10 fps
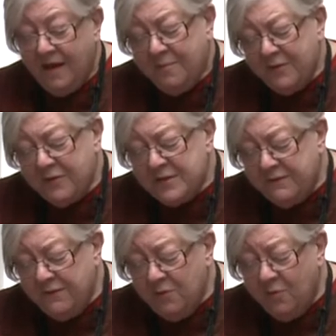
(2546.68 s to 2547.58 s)
But there's a
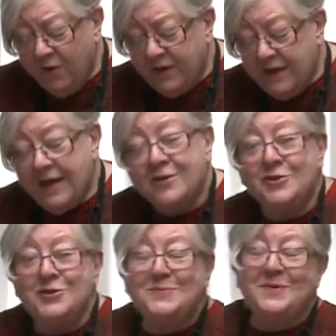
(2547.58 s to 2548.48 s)
few more
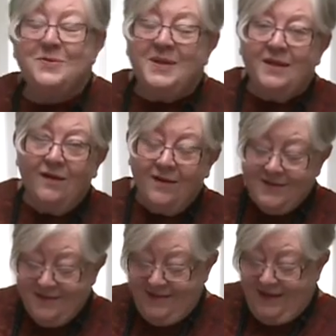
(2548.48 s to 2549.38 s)
connections between
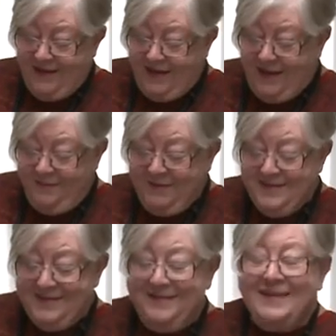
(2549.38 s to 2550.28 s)
Larsen and
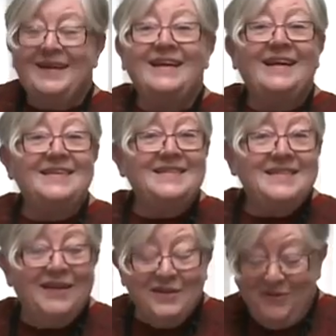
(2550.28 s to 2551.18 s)
Amundsen that I'd like to
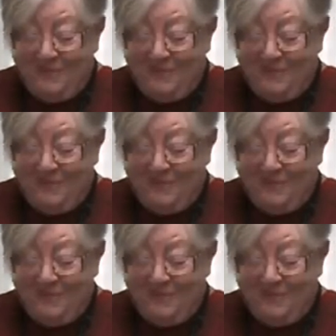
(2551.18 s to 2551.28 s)
tell you